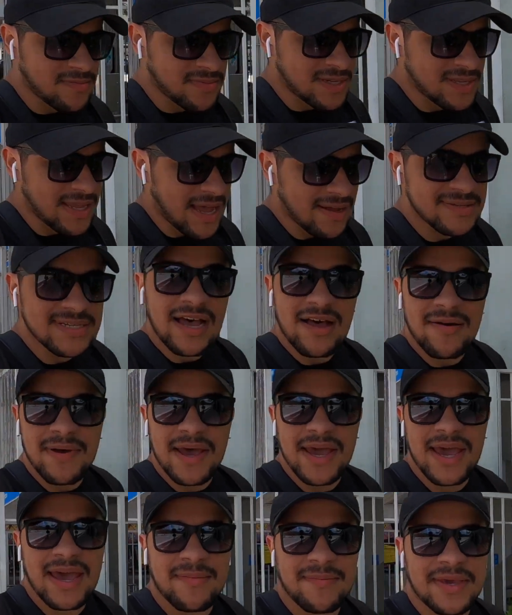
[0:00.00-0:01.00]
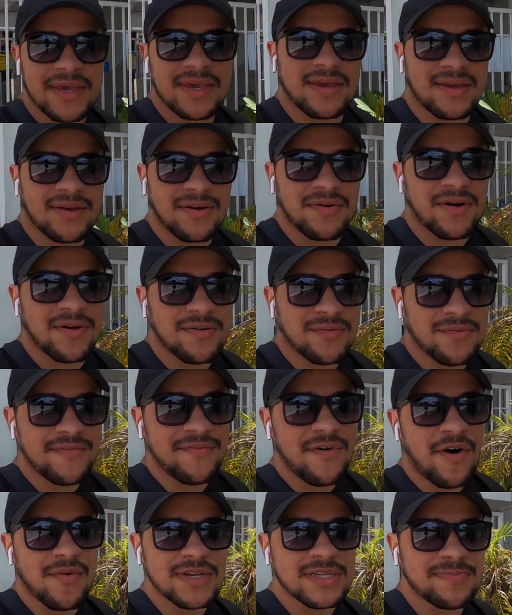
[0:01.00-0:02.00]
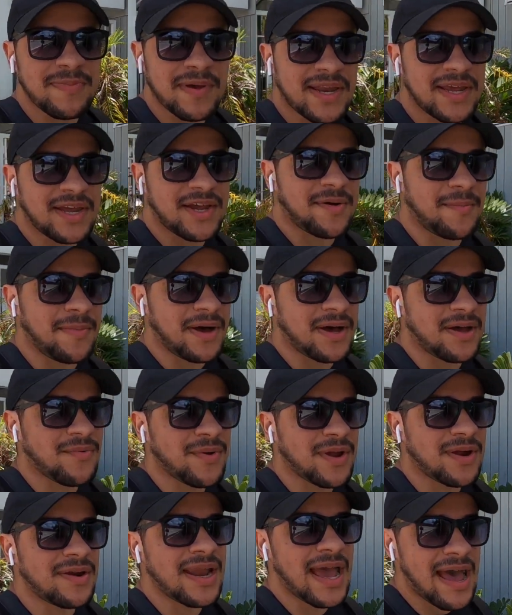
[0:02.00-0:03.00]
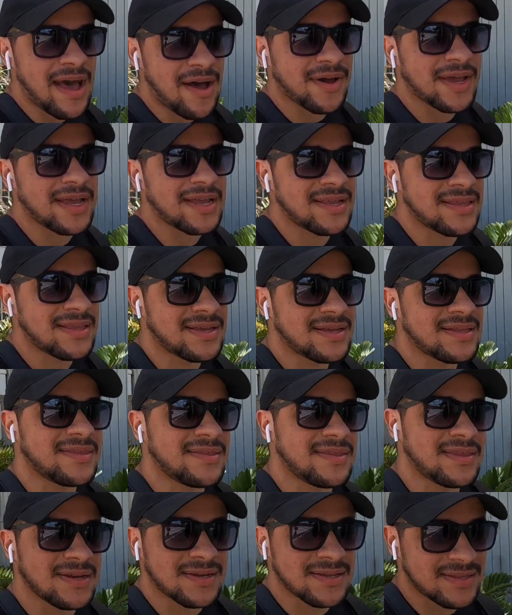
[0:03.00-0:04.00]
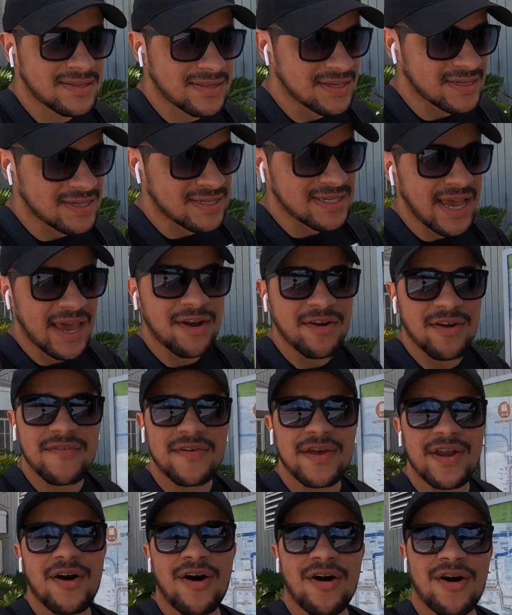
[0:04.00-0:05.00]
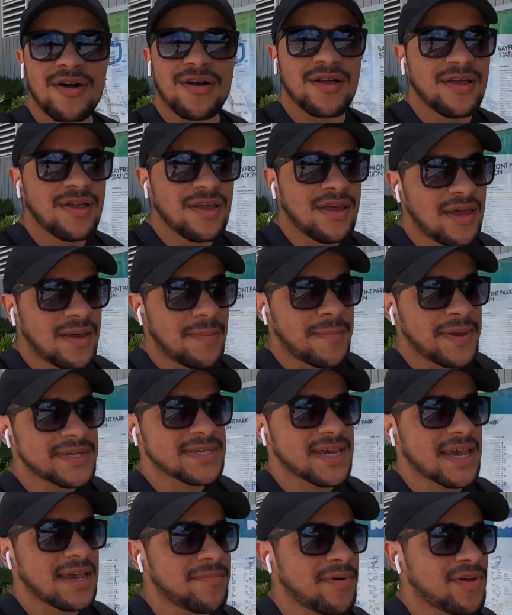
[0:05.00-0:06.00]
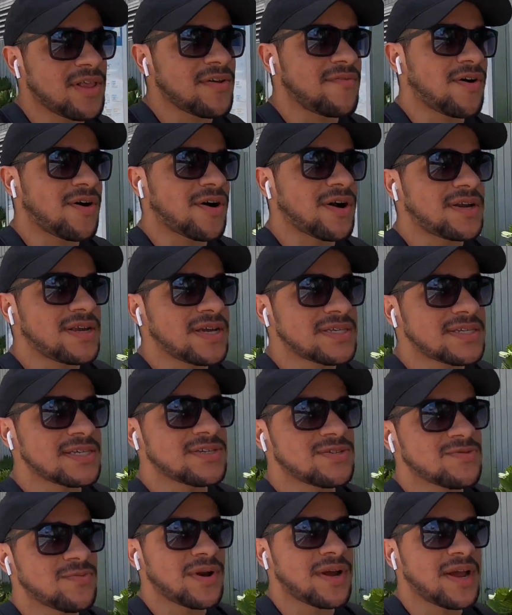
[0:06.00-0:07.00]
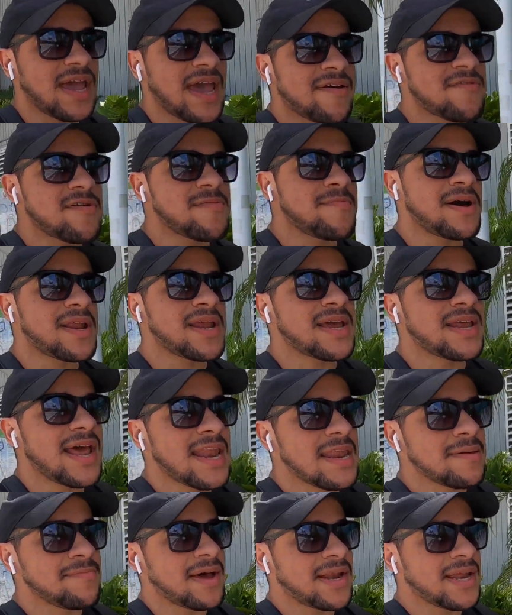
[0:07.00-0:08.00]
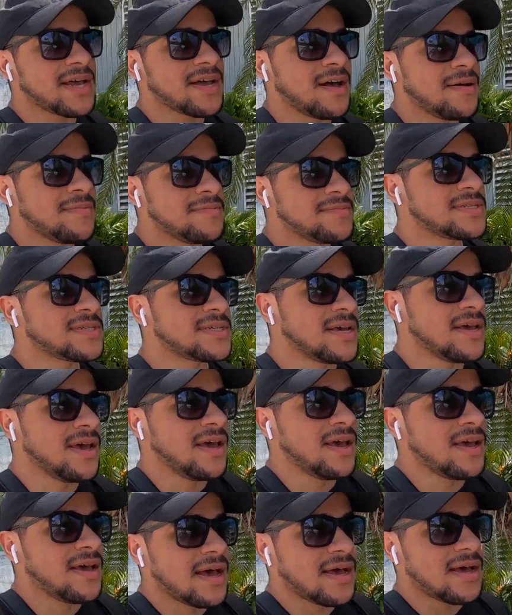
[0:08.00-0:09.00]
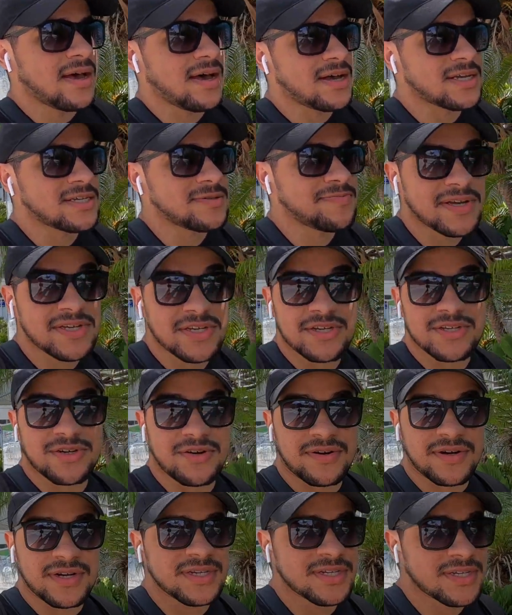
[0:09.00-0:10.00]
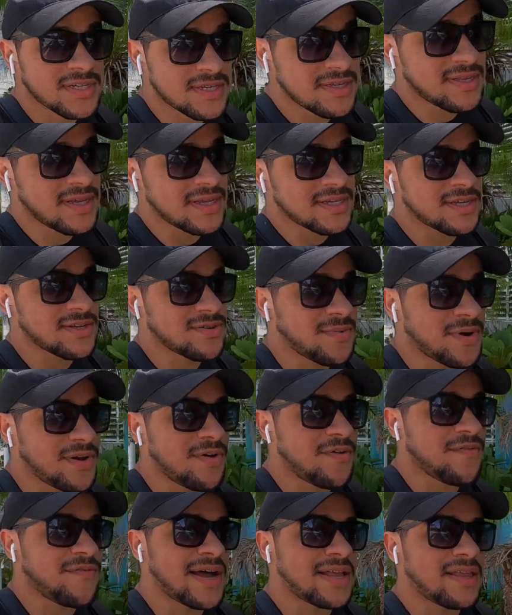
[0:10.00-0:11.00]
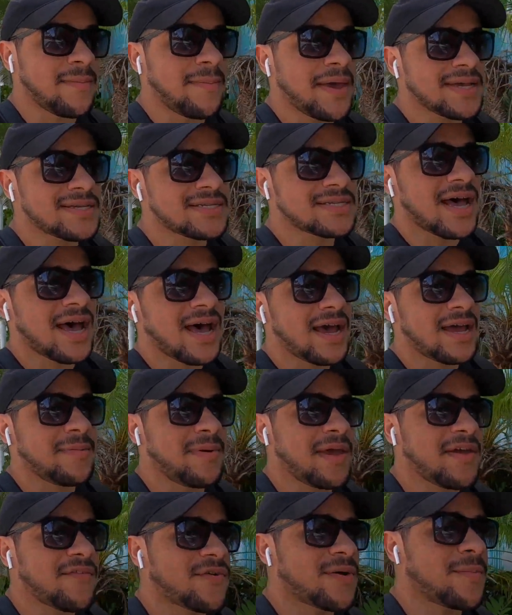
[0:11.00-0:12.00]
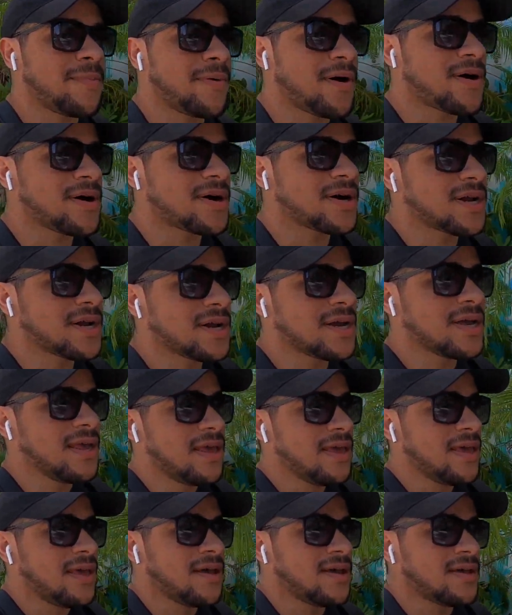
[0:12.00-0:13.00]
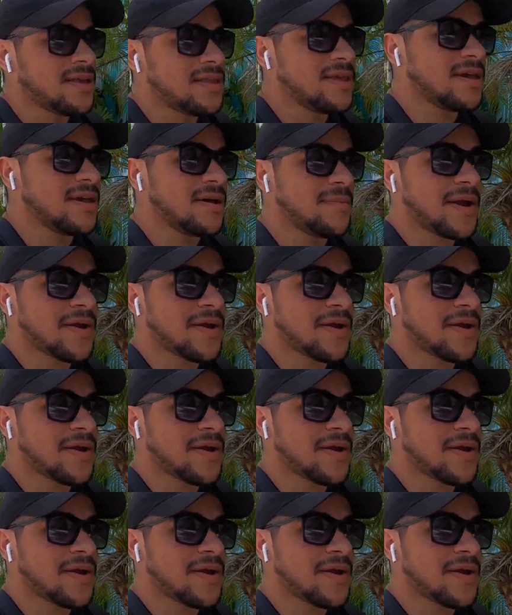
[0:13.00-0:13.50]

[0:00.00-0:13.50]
to downtown Miami. Well, we've always been here, but we are now in the center of it all, Biscayne Boulevard. This is where everybody and anybody comes, especially tourists. This is where you will find the Bayside, Bayfront Park, the the